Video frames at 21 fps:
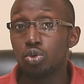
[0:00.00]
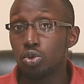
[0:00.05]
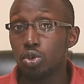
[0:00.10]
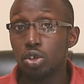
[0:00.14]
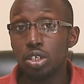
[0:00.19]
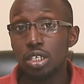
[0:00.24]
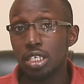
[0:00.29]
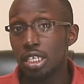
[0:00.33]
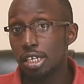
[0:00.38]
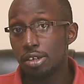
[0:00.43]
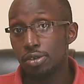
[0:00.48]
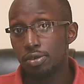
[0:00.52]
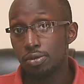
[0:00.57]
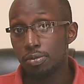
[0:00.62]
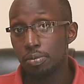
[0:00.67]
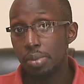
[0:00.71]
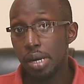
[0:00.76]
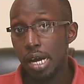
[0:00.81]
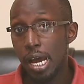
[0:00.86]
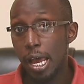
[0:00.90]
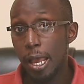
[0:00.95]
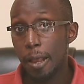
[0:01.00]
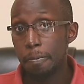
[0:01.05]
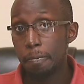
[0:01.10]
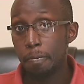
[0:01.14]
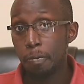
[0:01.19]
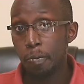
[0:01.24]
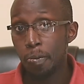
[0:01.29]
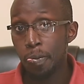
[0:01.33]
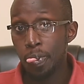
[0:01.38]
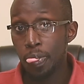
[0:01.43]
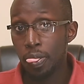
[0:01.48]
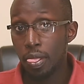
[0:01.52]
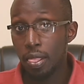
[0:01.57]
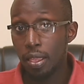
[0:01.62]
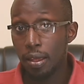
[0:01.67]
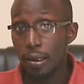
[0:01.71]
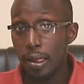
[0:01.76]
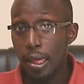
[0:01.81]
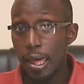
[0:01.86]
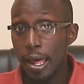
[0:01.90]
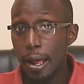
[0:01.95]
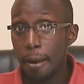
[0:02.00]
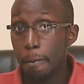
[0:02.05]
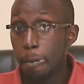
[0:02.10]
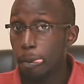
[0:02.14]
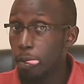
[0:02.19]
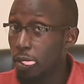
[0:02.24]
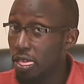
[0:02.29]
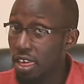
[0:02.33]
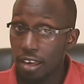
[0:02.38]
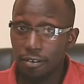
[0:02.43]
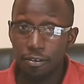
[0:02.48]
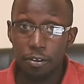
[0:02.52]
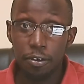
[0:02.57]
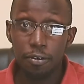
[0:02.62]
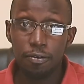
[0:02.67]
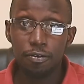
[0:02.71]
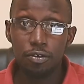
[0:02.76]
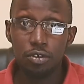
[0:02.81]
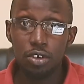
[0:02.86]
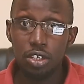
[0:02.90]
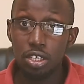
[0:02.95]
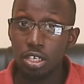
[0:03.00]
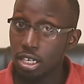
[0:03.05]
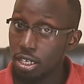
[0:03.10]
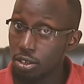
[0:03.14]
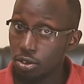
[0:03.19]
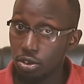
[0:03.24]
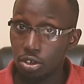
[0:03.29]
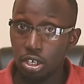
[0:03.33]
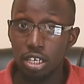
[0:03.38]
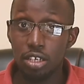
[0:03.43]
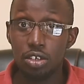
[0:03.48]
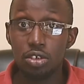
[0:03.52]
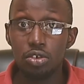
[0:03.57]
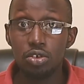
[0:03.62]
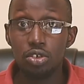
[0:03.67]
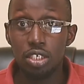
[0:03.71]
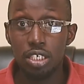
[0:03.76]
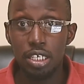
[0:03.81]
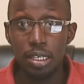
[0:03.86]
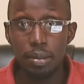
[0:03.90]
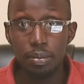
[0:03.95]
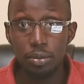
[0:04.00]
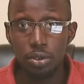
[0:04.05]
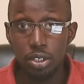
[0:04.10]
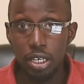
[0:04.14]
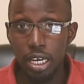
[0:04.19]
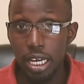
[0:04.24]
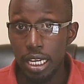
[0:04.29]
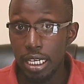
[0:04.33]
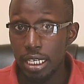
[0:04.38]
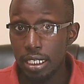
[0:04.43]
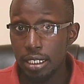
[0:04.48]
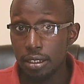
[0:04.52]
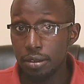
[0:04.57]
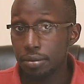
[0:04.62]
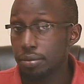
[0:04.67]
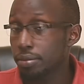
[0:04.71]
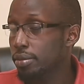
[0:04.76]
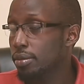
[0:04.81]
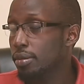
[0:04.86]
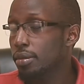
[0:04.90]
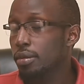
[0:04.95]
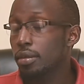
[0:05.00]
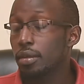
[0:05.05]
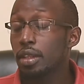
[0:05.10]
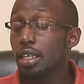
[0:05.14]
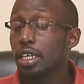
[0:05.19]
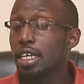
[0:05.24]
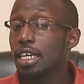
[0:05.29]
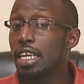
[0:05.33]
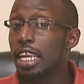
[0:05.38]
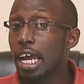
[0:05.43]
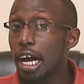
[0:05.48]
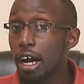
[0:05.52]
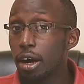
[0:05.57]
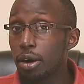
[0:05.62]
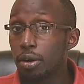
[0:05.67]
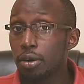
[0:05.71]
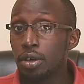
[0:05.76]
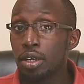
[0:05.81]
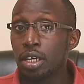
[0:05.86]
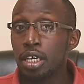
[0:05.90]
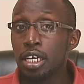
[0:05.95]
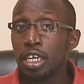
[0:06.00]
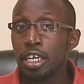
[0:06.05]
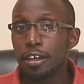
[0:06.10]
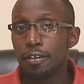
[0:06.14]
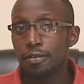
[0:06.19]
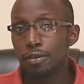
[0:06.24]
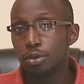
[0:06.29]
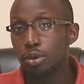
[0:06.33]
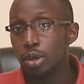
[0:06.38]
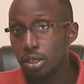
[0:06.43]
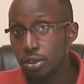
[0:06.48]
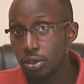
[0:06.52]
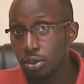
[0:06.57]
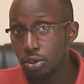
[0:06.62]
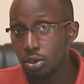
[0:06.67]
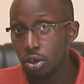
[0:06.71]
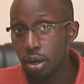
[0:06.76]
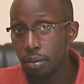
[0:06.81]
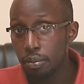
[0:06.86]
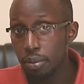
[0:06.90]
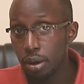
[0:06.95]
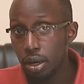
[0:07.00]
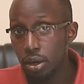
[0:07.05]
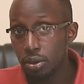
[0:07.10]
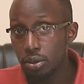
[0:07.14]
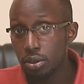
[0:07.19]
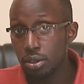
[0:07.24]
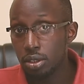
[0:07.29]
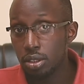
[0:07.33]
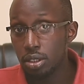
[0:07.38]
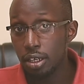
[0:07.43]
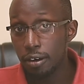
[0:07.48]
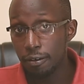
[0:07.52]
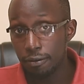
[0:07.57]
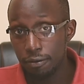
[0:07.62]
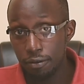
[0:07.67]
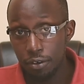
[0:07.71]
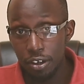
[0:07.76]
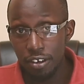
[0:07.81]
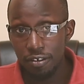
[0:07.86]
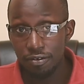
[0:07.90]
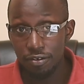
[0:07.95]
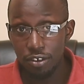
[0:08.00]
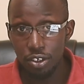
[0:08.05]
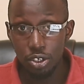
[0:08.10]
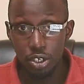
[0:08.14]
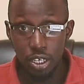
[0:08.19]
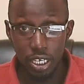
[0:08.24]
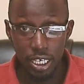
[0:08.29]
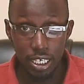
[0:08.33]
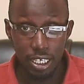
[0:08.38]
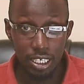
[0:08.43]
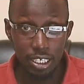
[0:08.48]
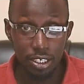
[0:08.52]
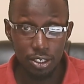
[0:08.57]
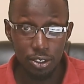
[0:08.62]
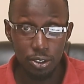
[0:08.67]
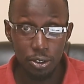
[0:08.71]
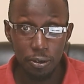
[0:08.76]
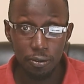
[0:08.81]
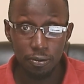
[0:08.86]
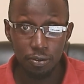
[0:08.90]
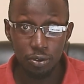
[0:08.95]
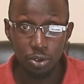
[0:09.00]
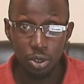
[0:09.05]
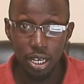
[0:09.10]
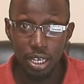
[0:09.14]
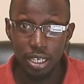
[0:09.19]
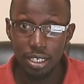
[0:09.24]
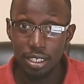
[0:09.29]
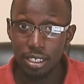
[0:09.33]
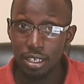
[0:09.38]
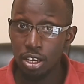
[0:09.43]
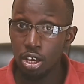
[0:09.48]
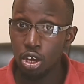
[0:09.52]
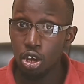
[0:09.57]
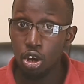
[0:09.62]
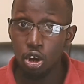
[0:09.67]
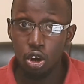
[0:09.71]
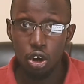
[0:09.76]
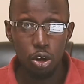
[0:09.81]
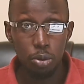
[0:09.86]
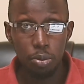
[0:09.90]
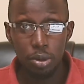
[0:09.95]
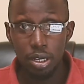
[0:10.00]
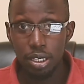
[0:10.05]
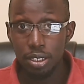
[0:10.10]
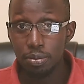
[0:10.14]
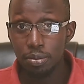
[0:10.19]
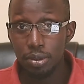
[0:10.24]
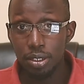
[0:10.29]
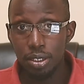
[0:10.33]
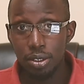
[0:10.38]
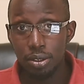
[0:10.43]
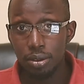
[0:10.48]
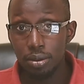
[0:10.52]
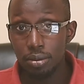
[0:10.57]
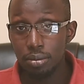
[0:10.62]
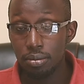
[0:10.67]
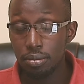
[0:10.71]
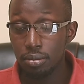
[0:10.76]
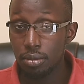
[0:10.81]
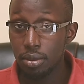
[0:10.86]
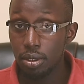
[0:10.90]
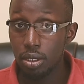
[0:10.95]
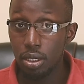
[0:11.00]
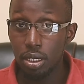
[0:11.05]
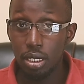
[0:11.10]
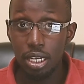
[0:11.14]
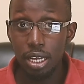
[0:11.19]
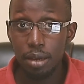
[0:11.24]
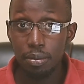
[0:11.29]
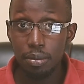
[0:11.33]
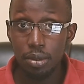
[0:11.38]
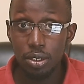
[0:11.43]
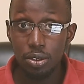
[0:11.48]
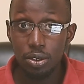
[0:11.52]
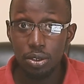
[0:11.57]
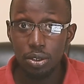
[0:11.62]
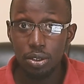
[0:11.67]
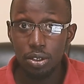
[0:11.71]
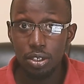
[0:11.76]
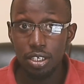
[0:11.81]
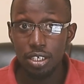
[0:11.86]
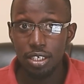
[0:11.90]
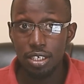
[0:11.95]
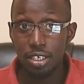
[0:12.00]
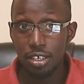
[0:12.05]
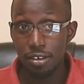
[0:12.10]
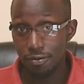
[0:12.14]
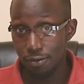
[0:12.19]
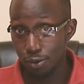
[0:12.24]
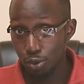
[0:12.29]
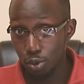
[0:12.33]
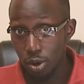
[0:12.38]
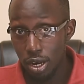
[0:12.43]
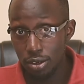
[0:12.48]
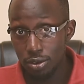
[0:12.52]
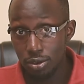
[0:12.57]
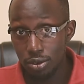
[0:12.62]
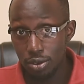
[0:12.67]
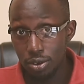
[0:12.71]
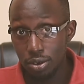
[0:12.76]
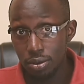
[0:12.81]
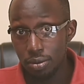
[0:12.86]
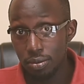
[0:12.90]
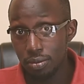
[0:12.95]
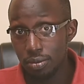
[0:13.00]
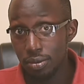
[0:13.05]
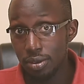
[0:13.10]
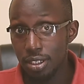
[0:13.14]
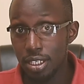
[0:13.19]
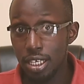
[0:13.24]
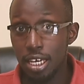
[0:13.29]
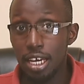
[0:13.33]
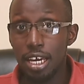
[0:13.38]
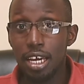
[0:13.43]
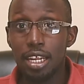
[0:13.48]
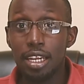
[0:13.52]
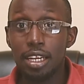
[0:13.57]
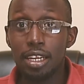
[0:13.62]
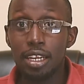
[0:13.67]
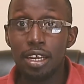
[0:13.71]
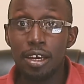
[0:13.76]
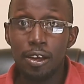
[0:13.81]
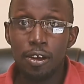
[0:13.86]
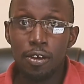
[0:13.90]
not need to buy. Yeah, they are for free and you can use them to edit. Now, if you want to know about the free video editing softwares, comment below. Let me know if you want to know. Then